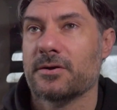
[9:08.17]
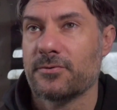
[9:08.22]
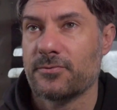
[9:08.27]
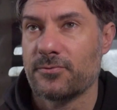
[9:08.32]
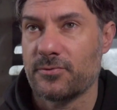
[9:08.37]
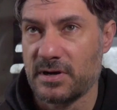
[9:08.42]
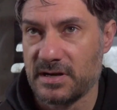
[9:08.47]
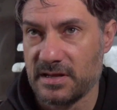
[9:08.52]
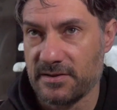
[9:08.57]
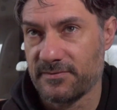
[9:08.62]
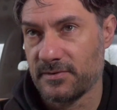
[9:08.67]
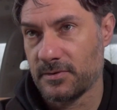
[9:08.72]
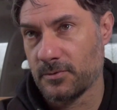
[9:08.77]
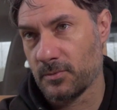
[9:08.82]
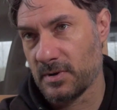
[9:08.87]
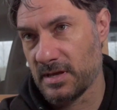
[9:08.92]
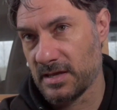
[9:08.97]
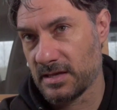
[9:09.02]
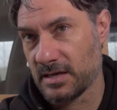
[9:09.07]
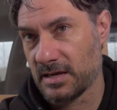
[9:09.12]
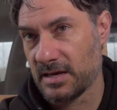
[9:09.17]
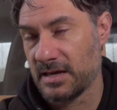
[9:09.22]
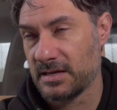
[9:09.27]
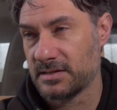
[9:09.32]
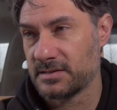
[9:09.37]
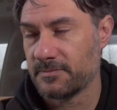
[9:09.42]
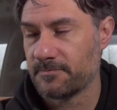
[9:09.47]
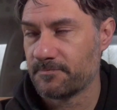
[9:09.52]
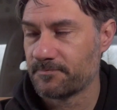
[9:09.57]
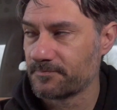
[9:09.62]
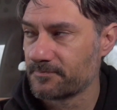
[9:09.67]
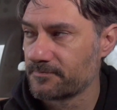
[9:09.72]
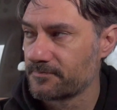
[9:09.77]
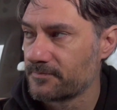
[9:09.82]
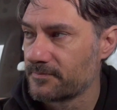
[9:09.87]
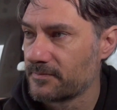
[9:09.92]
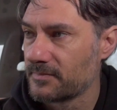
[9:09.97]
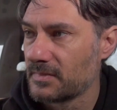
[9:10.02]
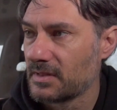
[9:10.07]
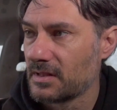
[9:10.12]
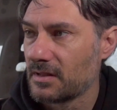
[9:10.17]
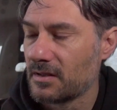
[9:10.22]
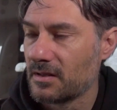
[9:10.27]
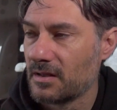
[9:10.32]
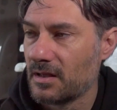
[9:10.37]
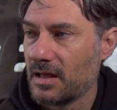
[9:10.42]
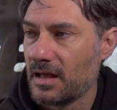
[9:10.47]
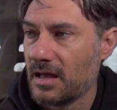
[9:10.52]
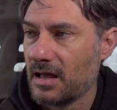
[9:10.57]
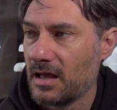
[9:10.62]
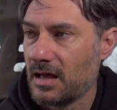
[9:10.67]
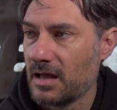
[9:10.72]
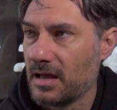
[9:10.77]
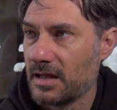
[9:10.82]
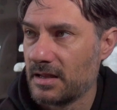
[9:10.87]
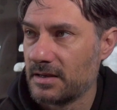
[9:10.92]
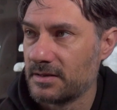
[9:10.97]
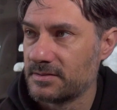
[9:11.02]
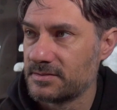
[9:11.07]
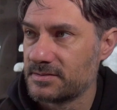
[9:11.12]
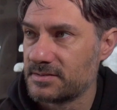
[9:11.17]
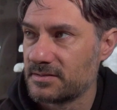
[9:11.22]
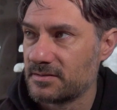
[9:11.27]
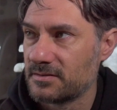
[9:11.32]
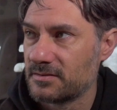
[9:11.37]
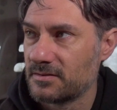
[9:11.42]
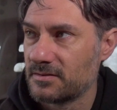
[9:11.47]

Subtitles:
ready for the week ahead. And